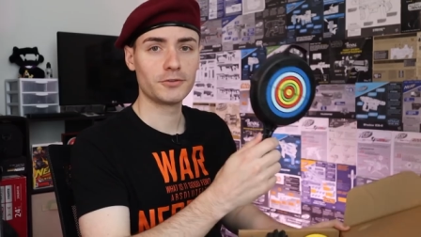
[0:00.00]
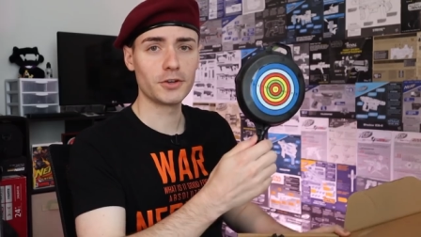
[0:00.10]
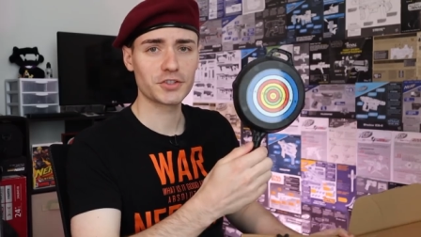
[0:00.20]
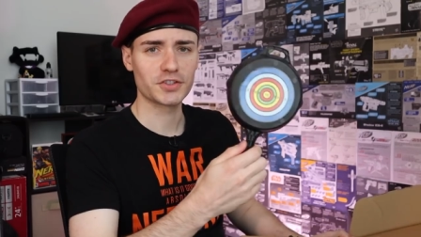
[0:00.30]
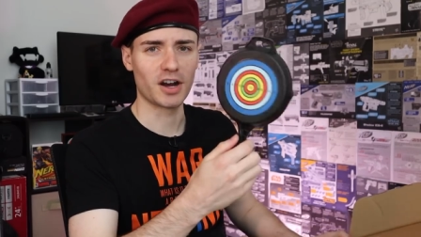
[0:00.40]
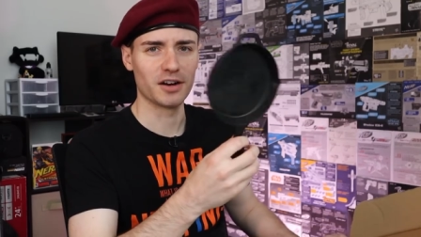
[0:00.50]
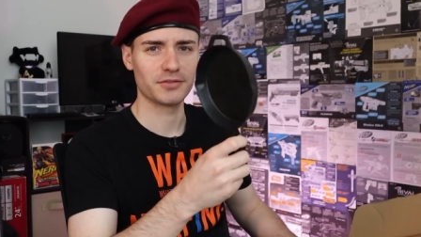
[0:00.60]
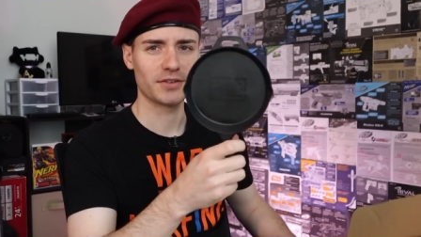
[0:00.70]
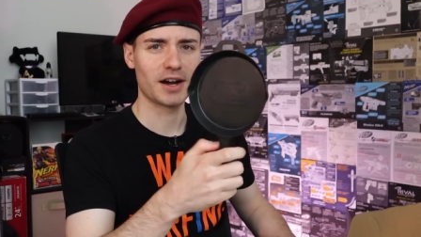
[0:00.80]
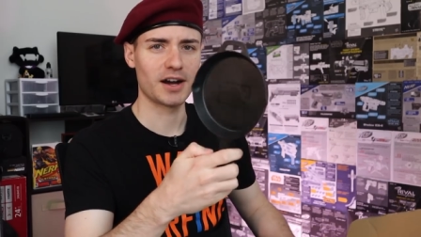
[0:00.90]
First
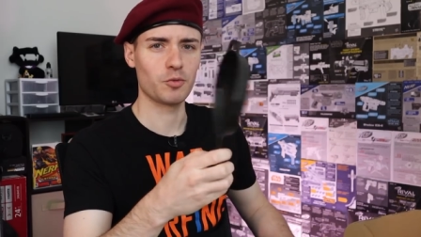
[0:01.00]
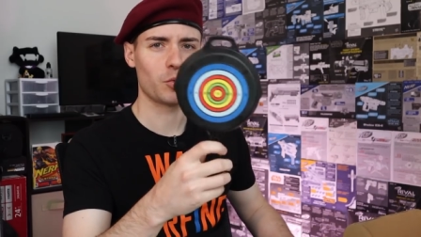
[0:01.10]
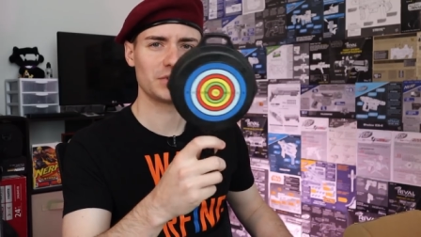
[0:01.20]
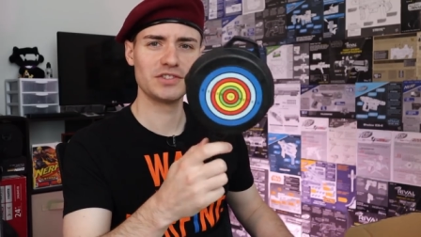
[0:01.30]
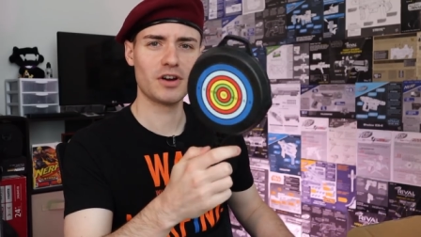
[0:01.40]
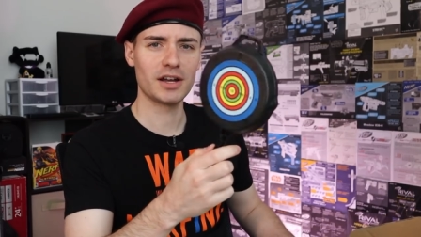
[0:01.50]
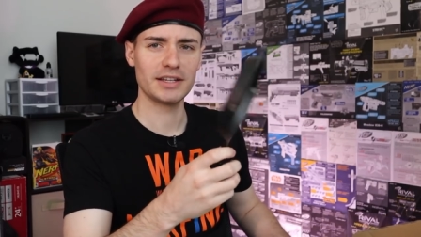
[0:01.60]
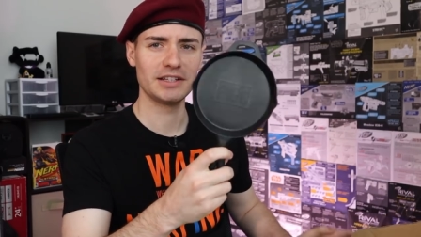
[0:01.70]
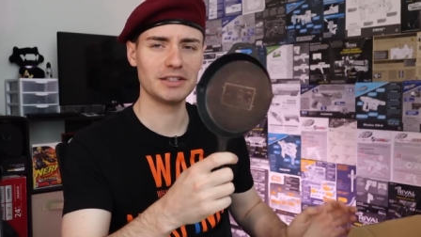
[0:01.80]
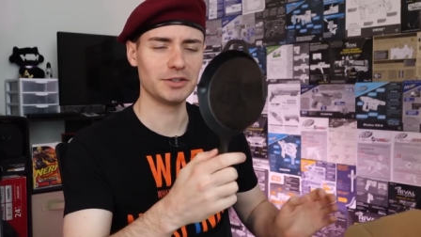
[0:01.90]
off, what was
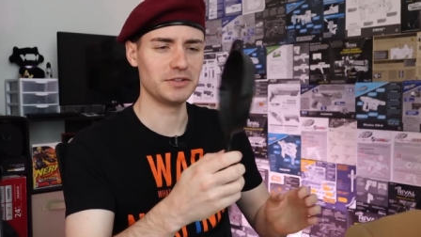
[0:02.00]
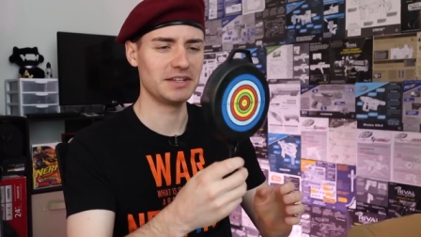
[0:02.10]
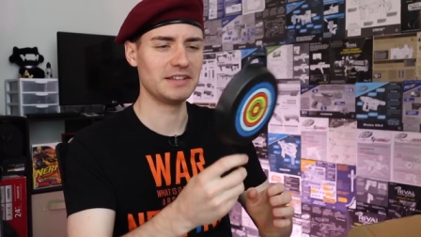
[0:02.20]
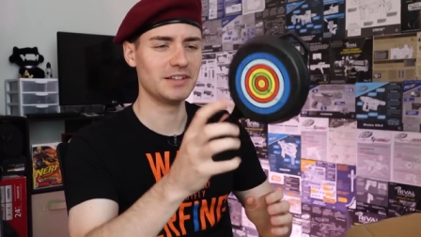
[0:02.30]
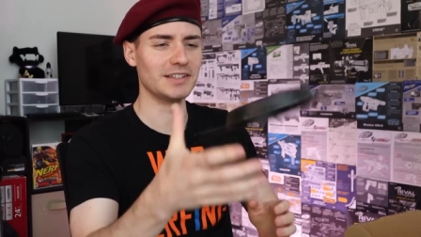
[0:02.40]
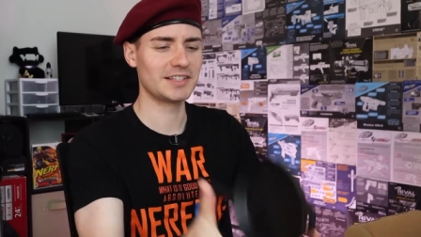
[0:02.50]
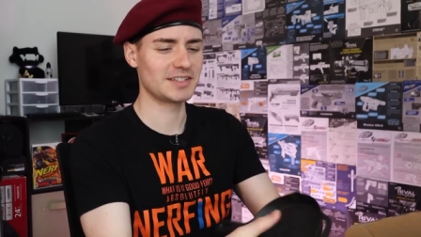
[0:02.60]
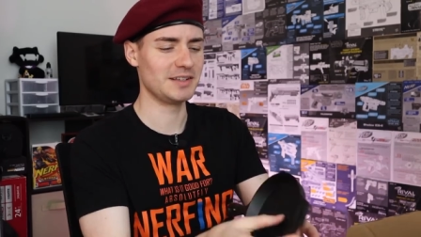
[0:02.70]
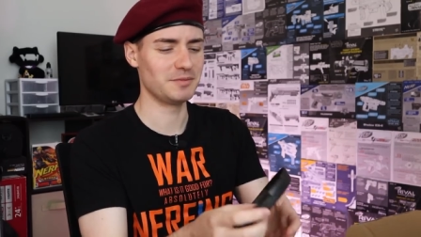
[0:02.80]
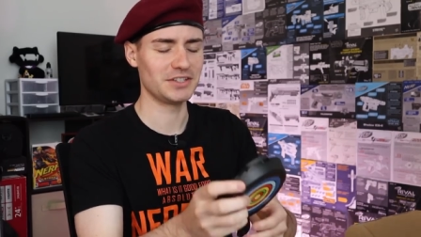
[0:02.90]
not included in the
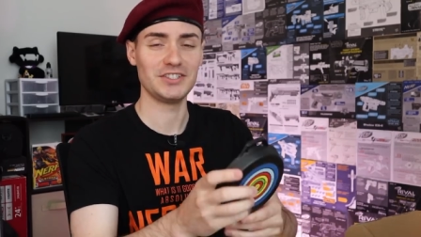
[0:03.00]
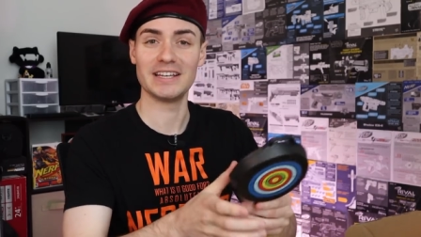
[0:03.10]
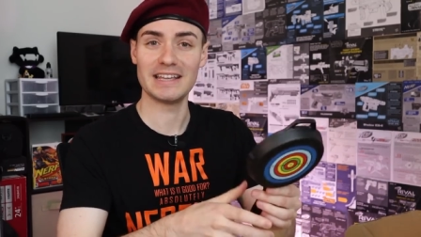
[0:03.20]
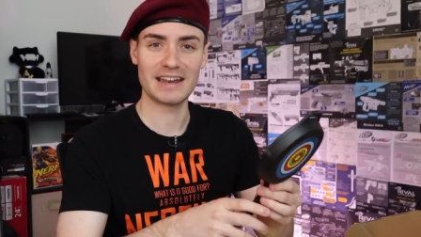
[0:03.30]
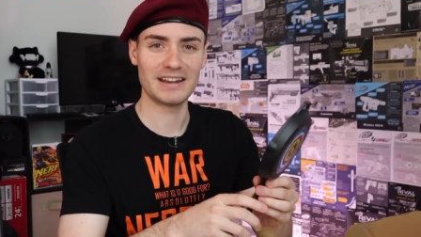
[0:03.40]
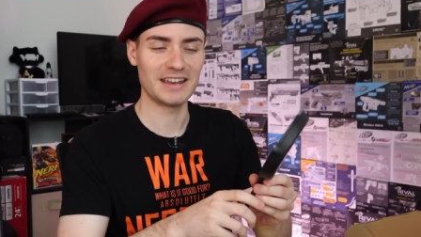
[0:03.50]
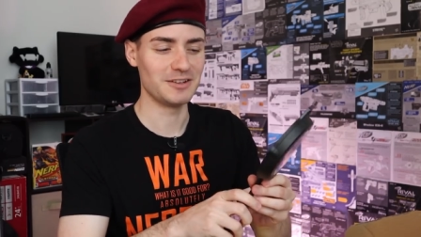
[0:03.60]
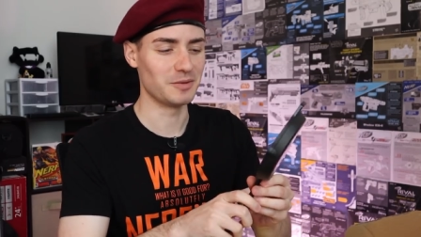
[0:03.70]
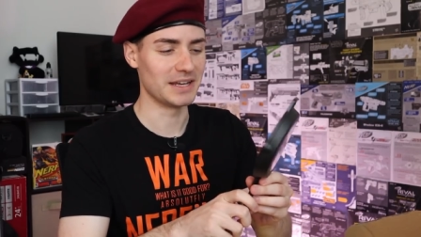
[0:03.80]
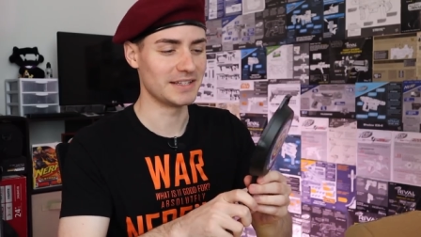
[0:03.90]
listing, but you get it
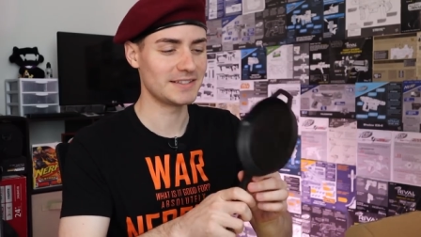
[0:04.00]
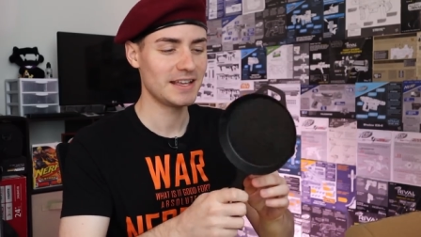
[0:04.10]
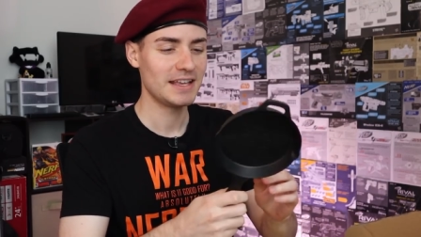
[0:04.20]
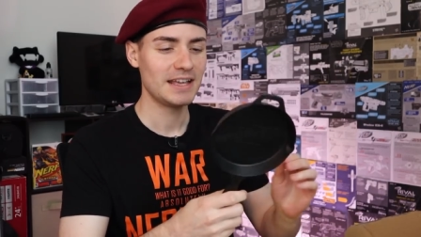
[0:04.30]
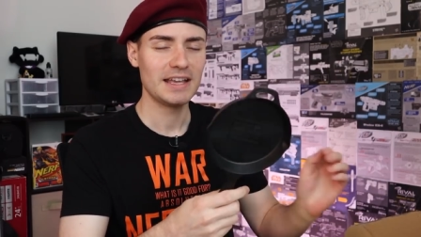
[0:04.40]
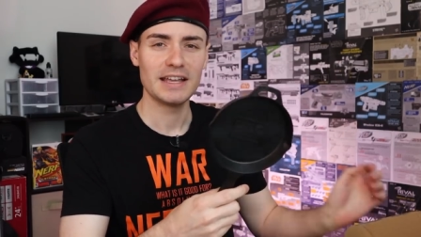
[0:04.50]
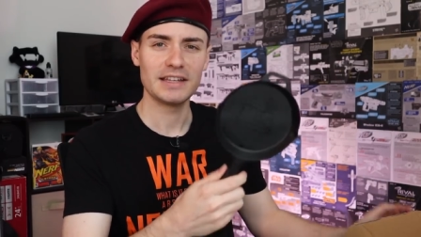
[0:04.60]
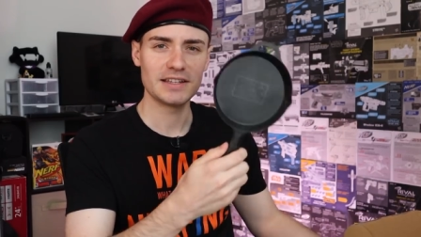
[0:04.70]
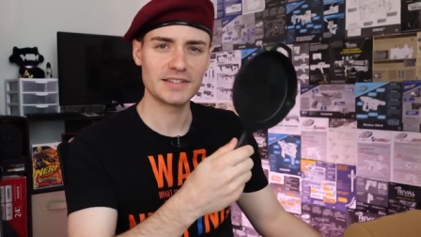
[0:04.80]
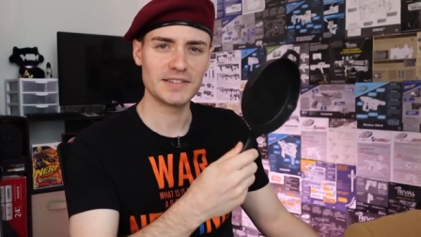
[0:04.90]
anyways,
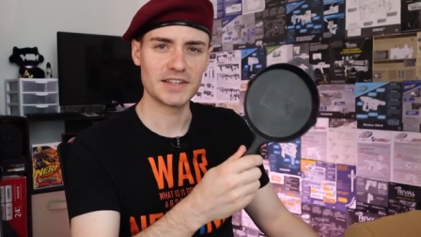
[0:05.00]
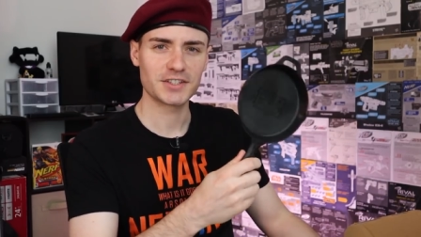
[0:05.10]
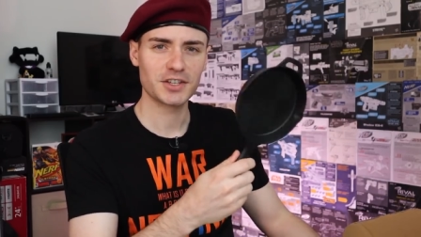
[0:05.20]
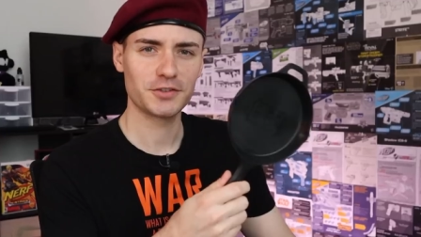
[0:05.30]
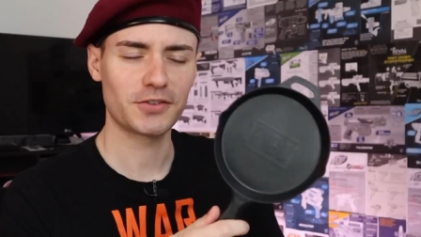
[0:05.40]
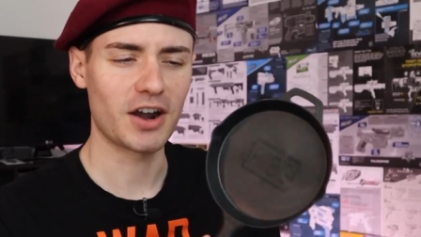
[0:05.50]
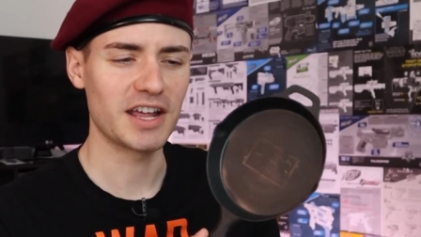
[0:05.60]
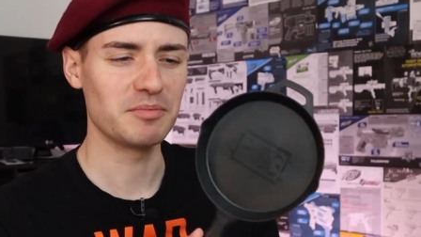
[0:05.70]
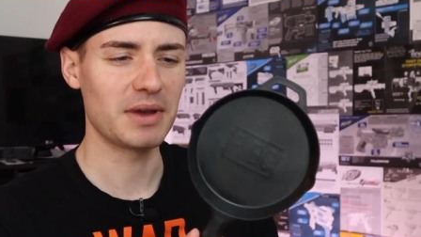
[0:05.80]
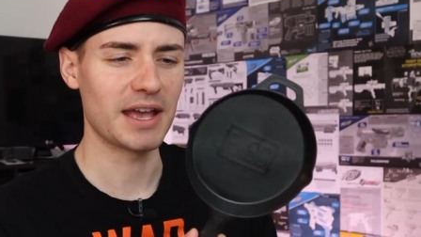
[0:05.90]
it is this frying